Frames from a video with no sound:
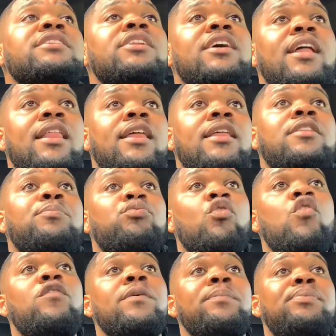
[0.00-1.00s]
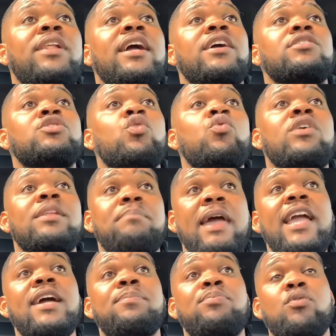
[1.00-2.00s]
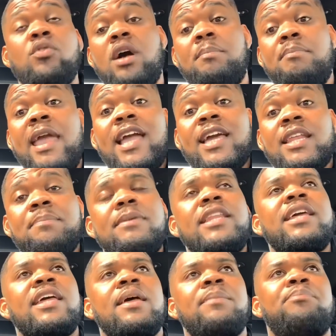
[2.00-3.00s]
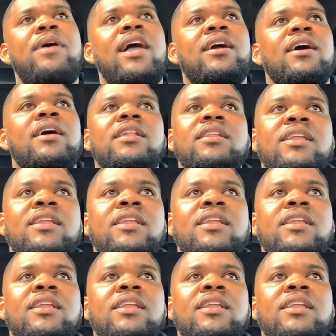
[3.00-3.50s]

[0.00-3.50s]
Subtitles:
and looking at the proven players who can make an immediate impact.